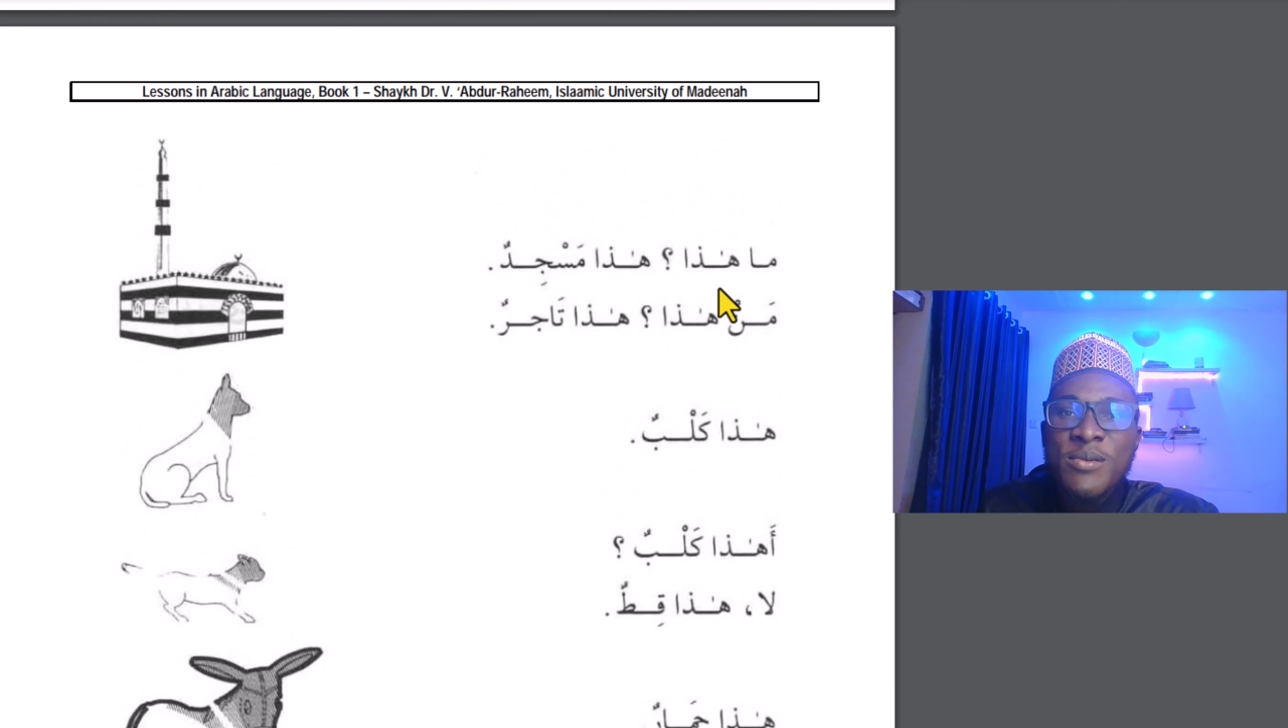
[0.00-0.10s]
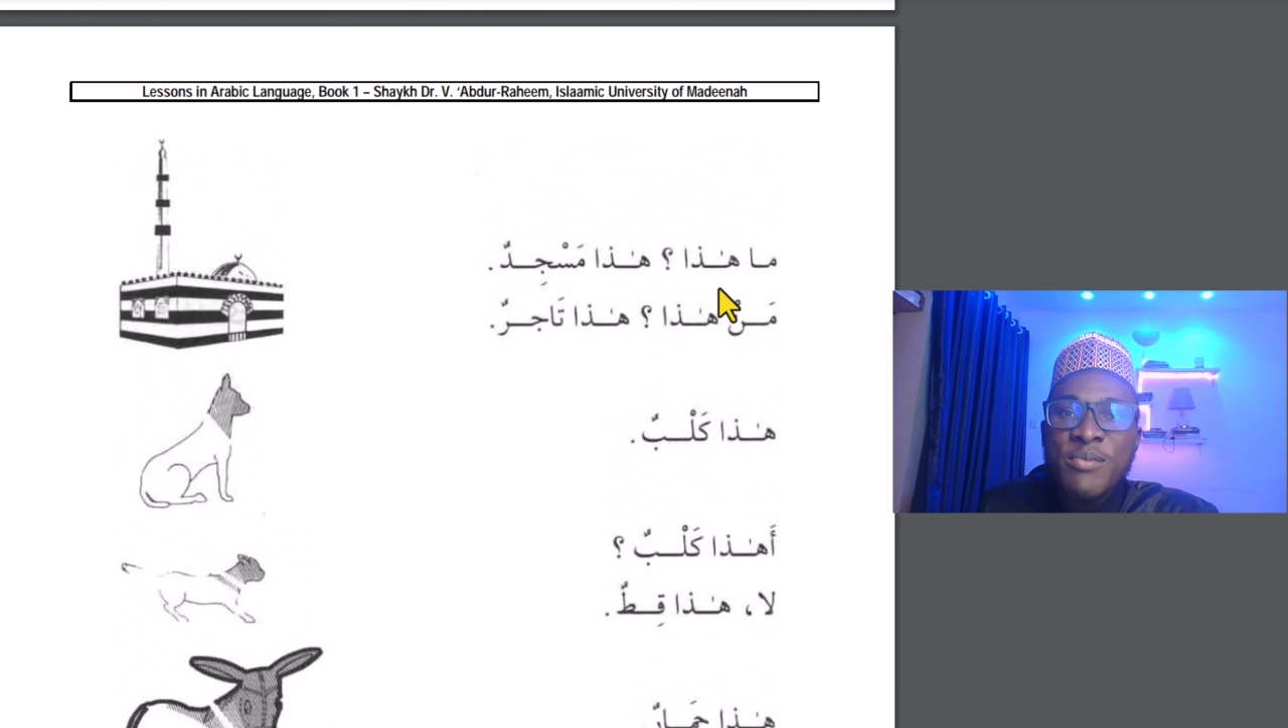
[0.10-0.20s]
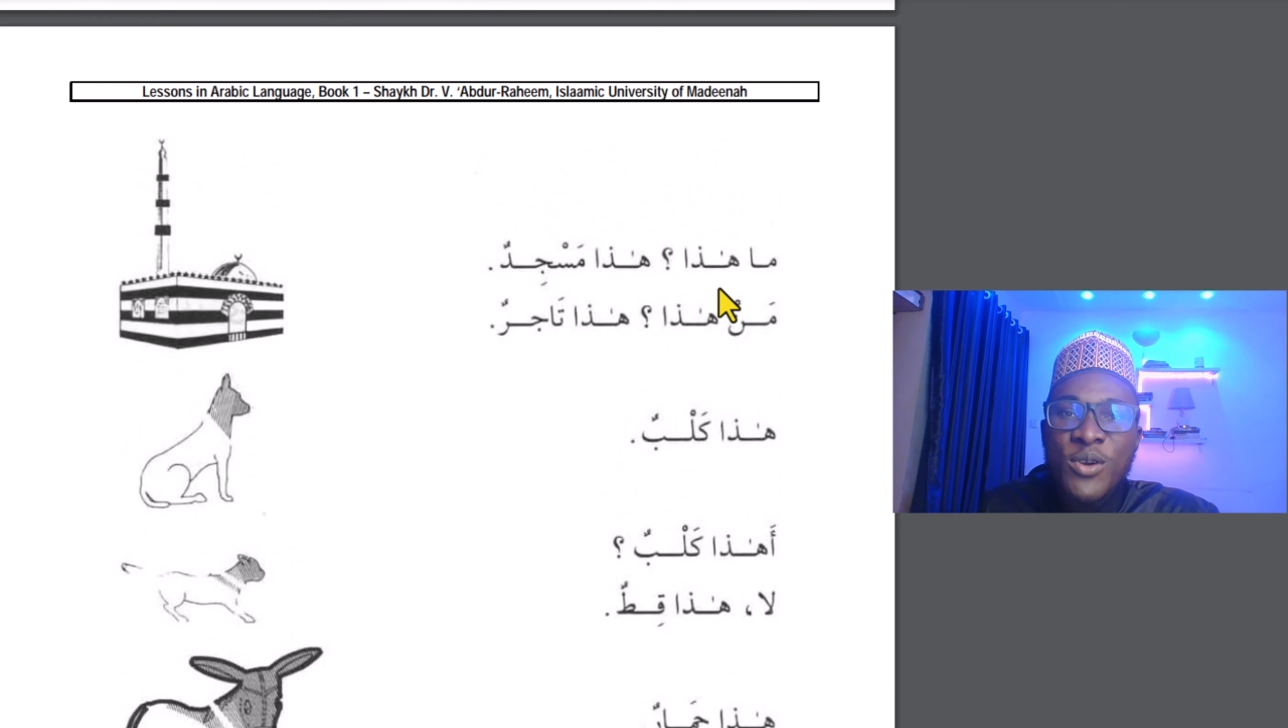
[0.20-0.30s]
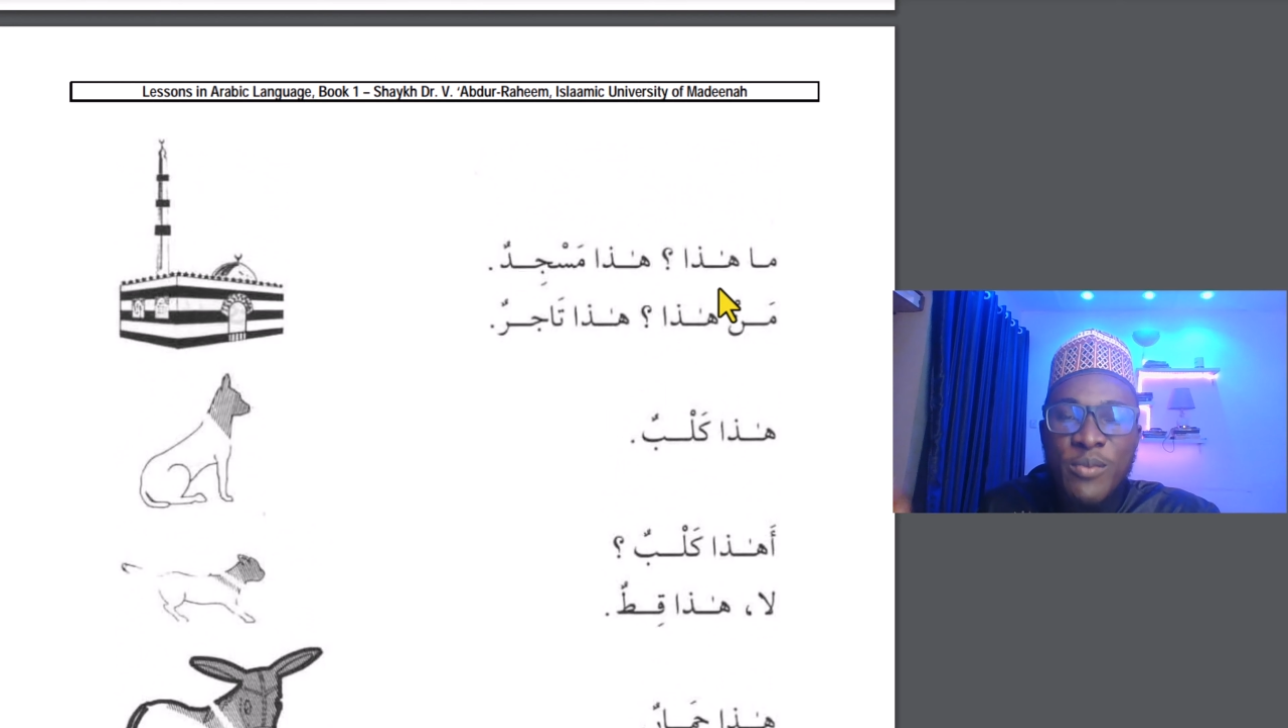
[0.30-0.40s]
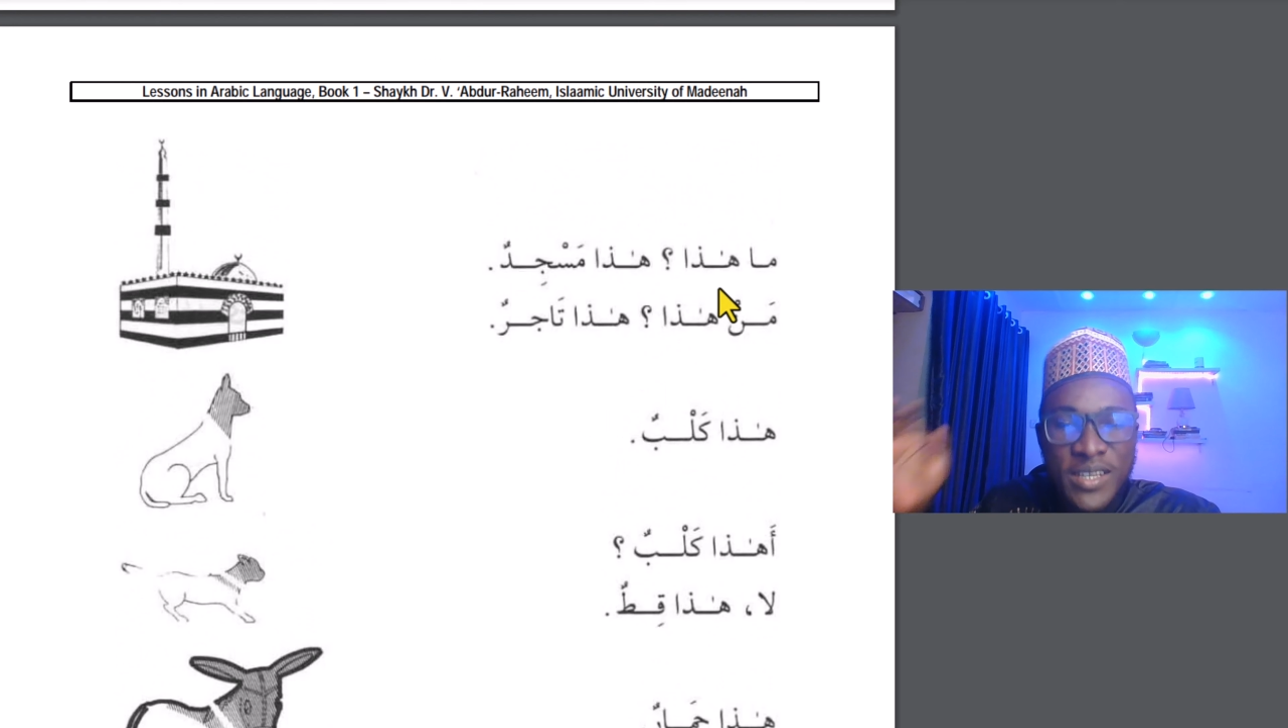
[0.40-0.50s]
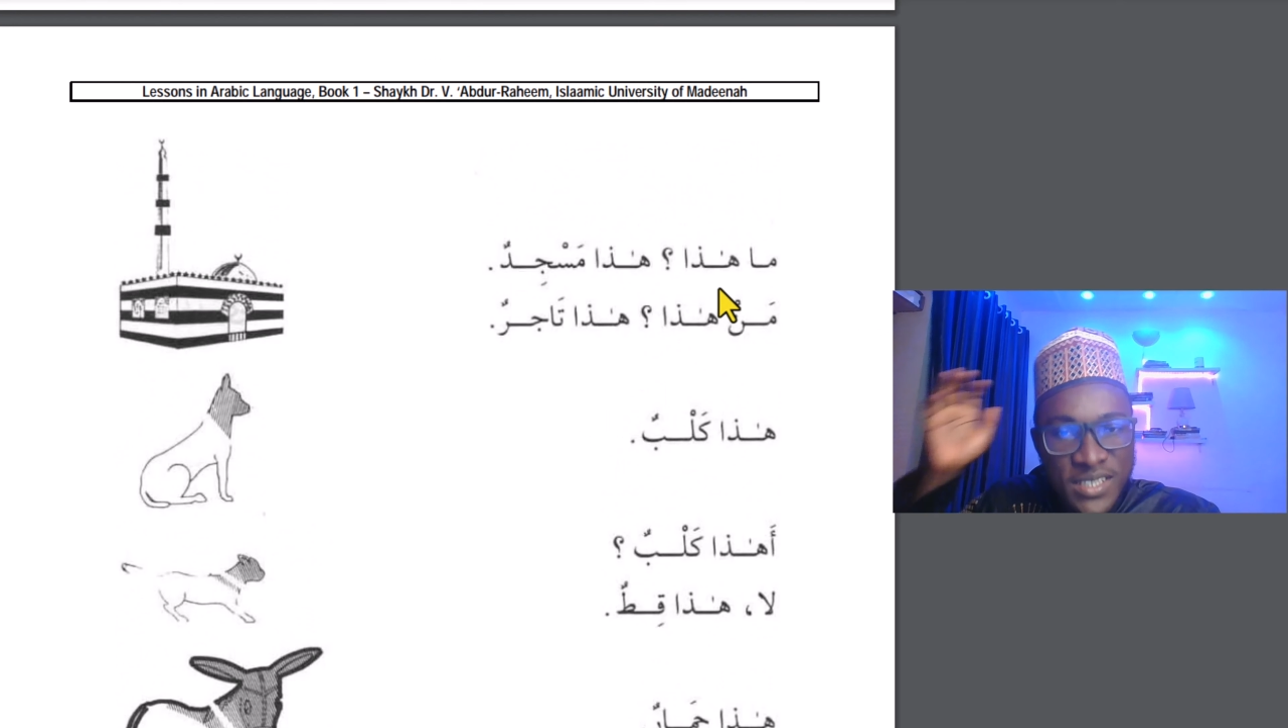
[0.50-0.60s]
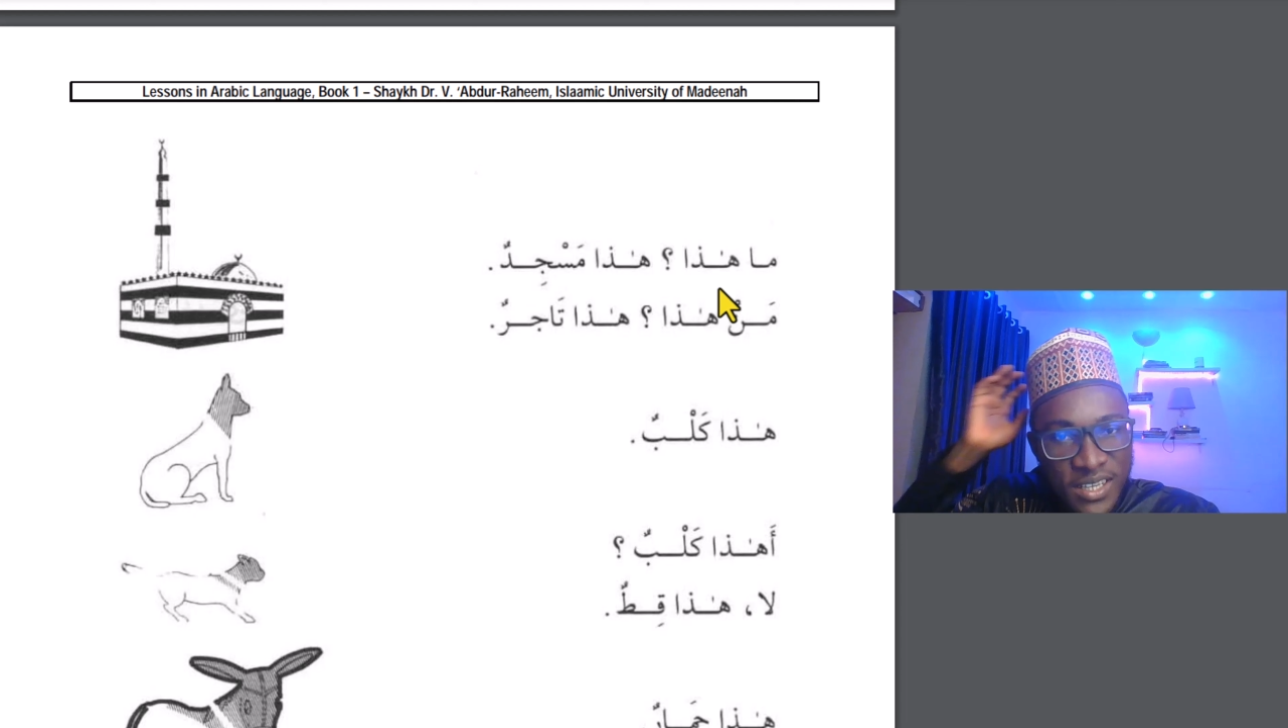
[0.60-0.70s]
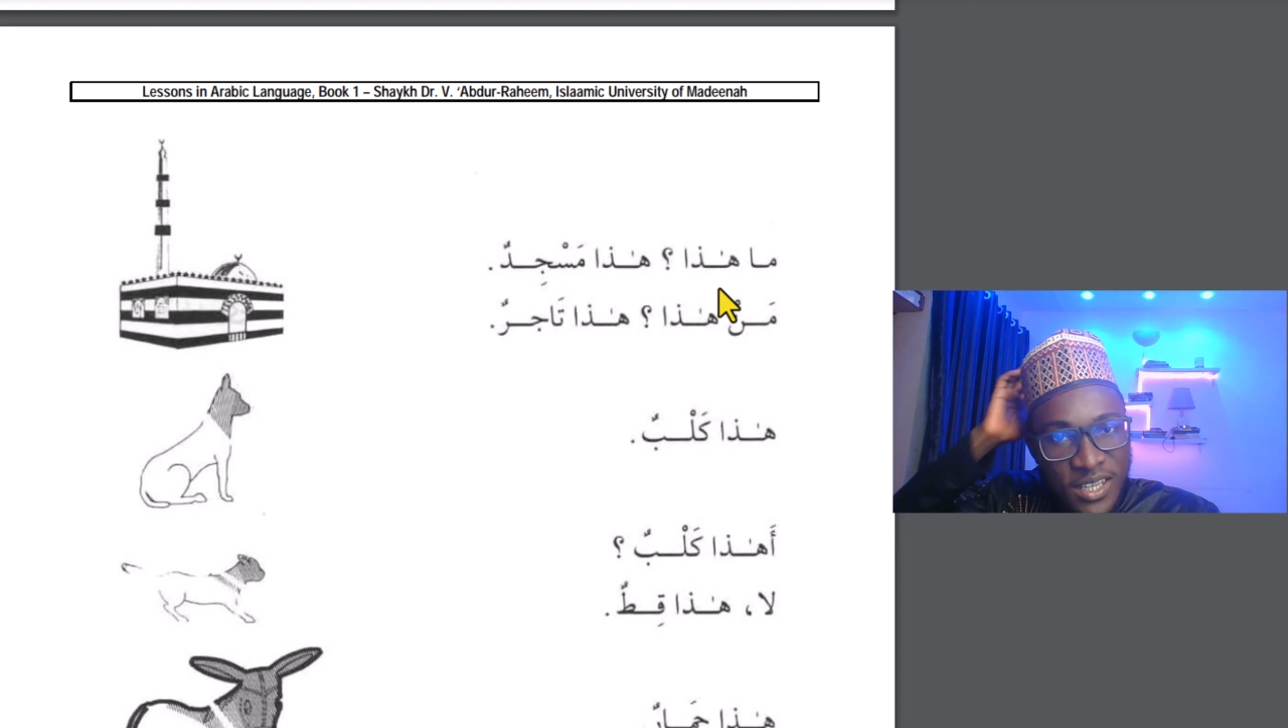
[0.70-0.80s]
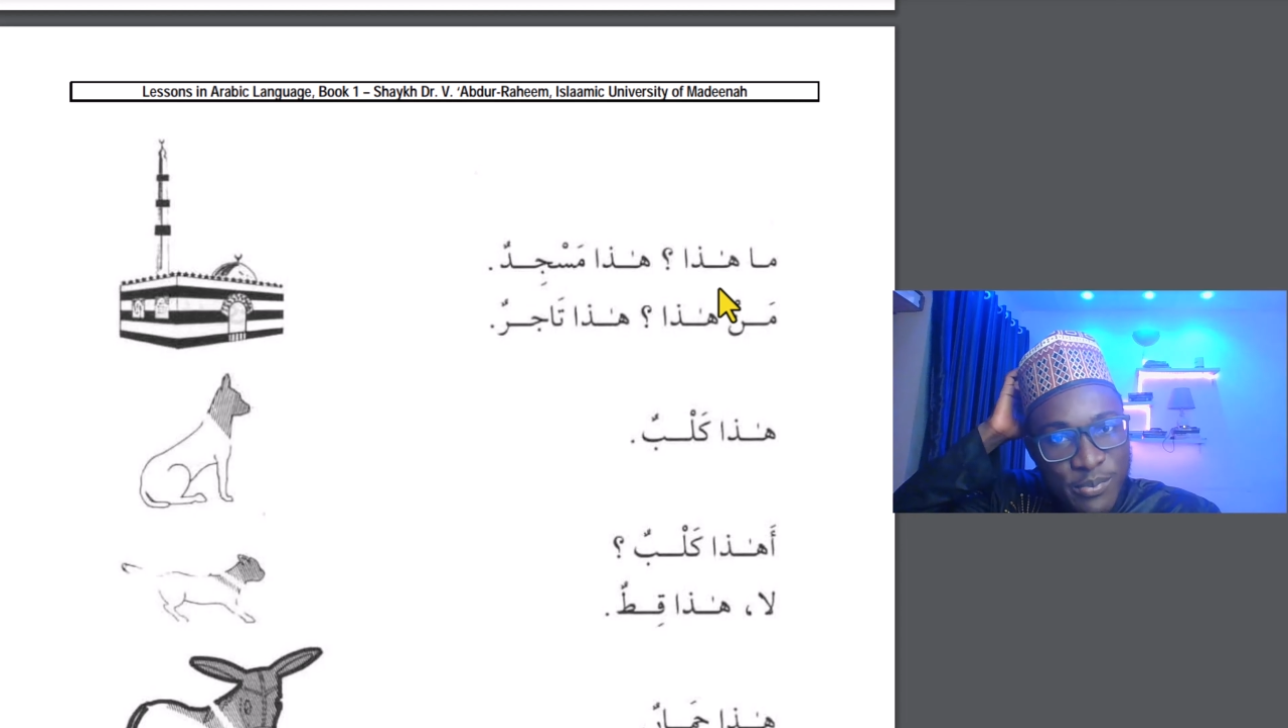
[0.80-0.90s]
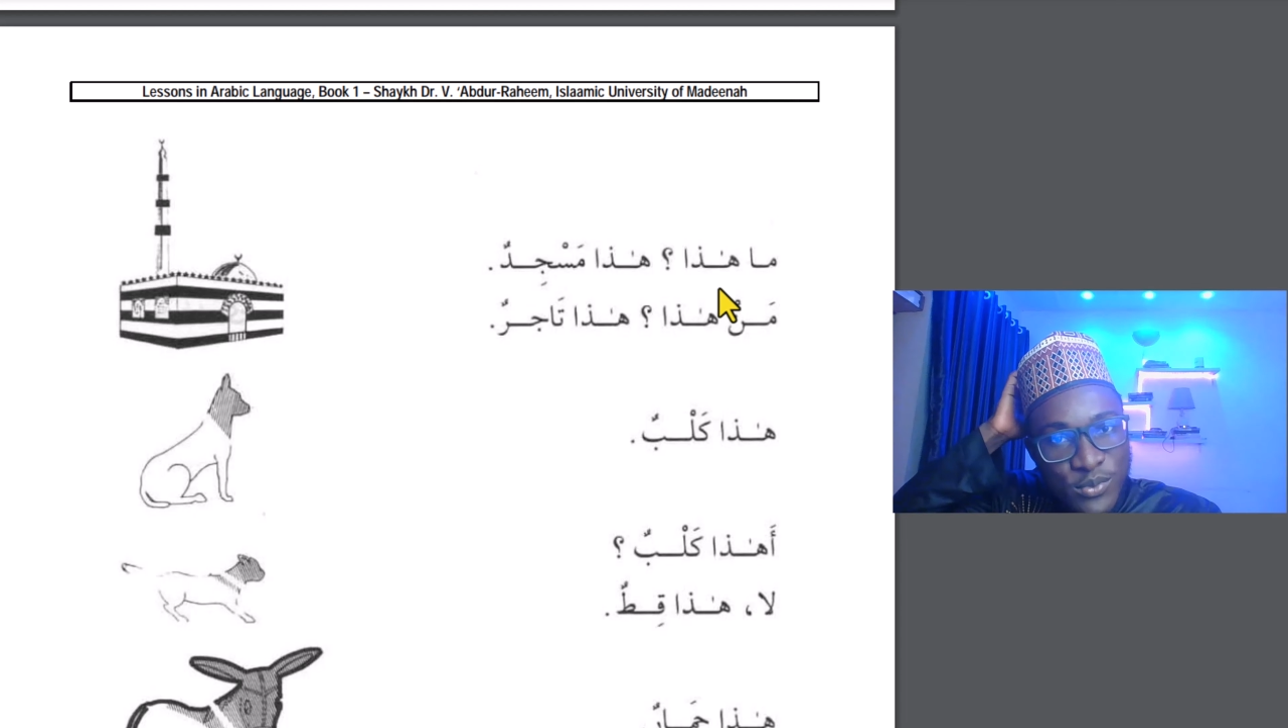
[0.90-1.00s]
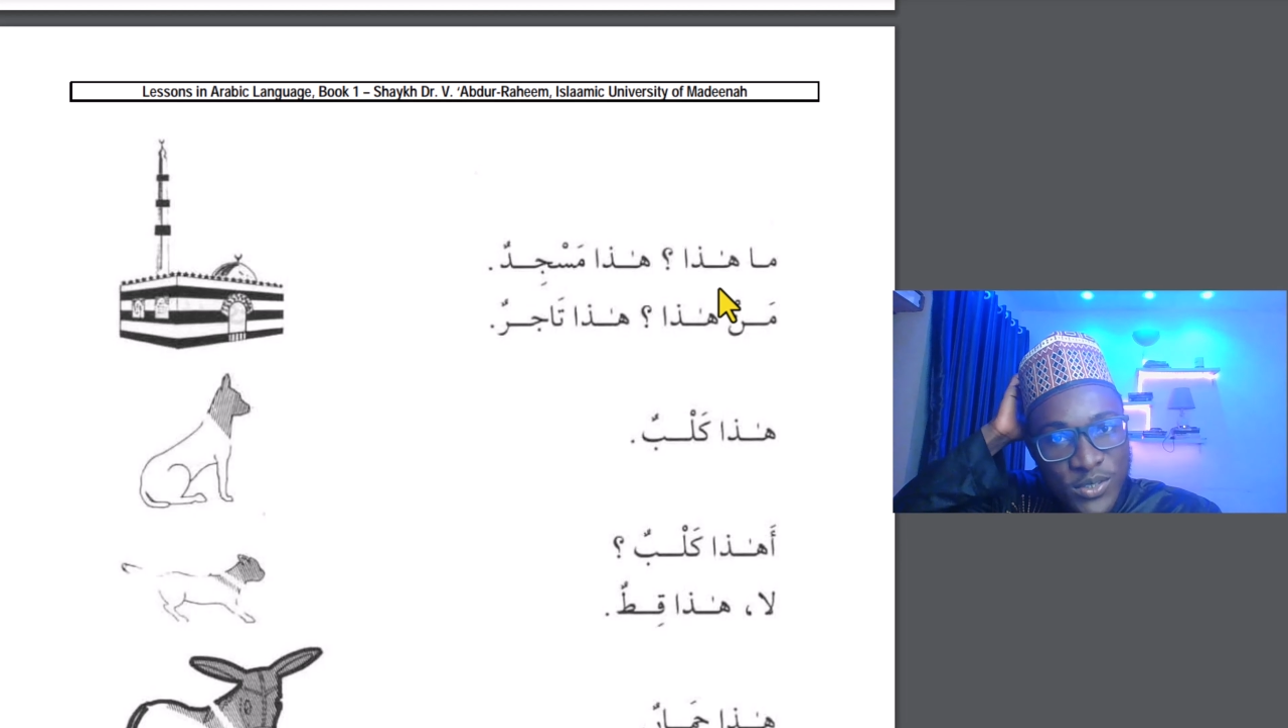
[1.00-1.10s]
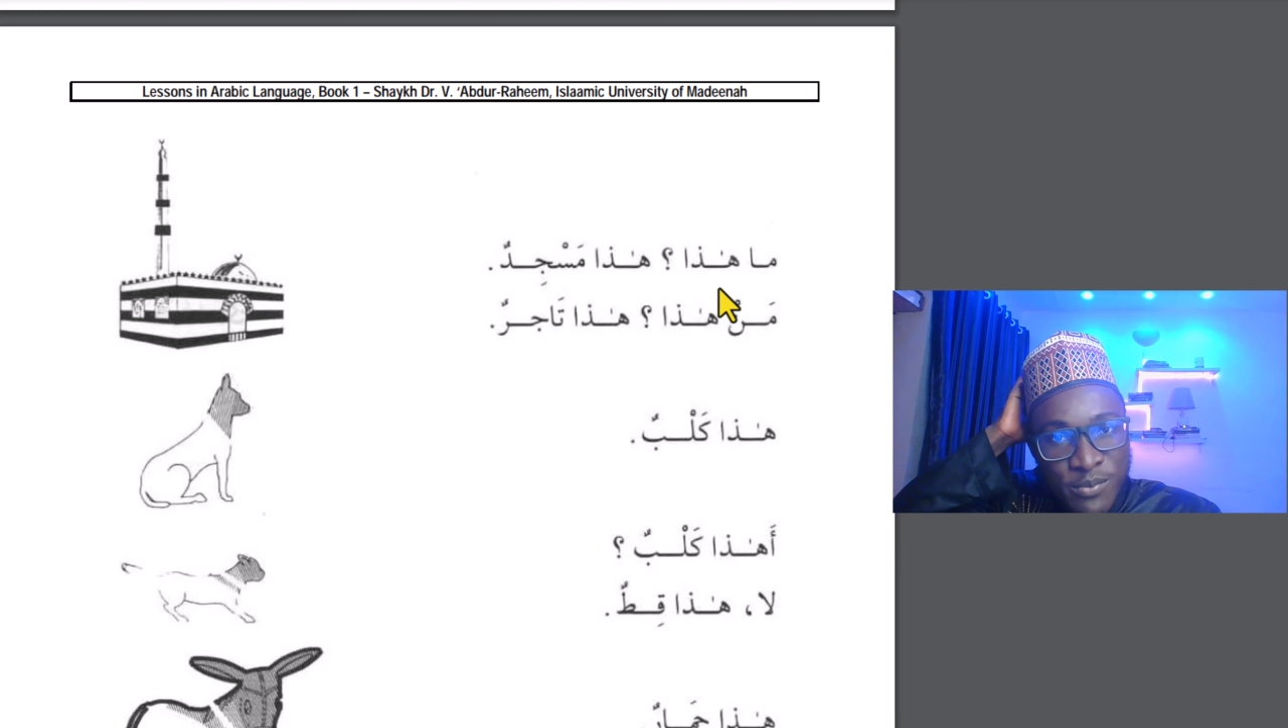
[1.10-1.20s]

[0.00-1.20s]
may Almighty Allah put